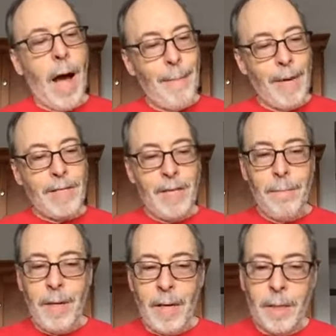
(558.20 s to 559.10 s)
I must
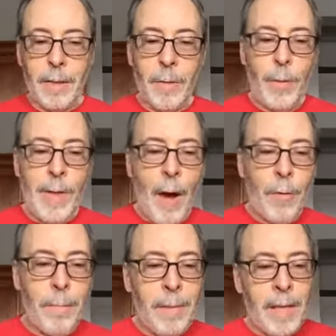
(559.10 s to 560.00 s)
admit,
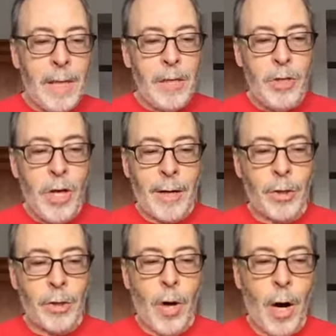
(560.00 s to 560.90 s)
without mean
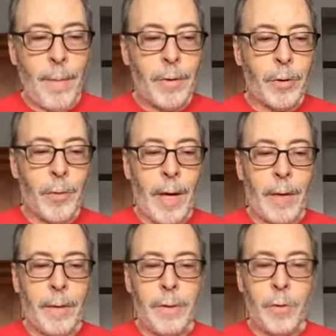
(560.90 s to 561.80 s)
Dr. Carbles
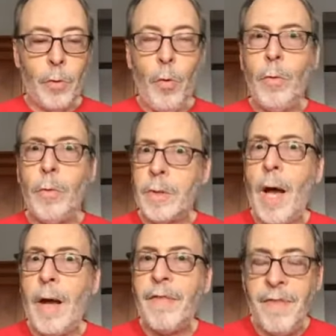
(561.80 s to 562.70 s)
around, school was
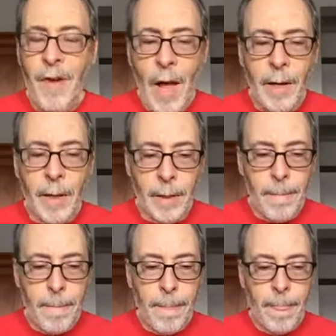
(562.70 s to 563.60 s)
kind of fun.
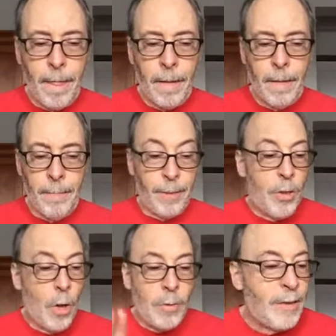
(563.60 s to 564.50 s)

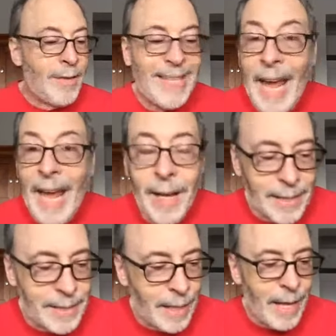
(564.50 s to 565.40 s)
But don't tell the gang
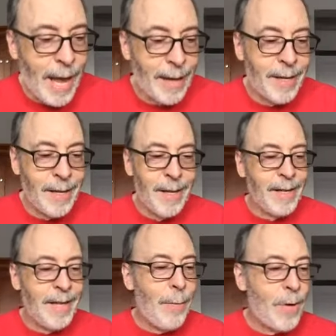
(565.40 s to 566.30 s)
I said that.
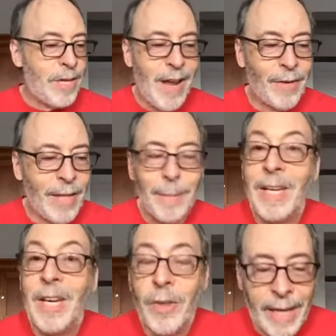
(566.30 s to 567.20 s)
They would never let
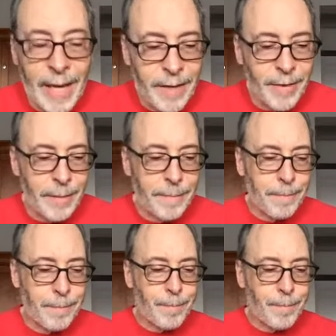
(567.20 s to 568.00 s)
me hear the end of it.